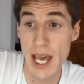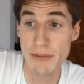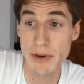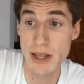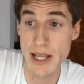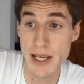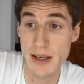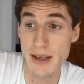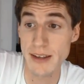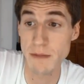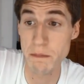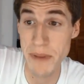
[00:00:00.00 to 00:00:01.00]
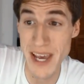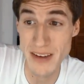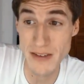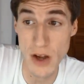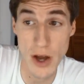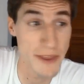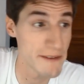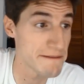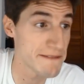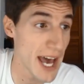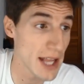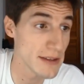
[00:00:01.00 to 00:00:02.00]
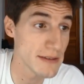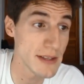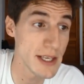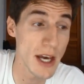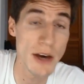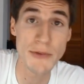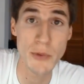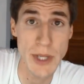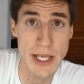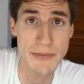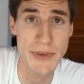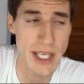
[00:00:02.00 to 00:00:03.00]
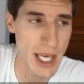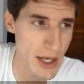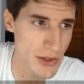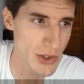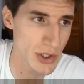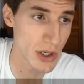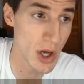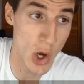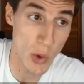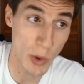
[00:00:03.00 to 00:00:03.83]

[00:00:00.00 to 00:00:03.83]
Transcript: Everything is based on the fallacy of reification,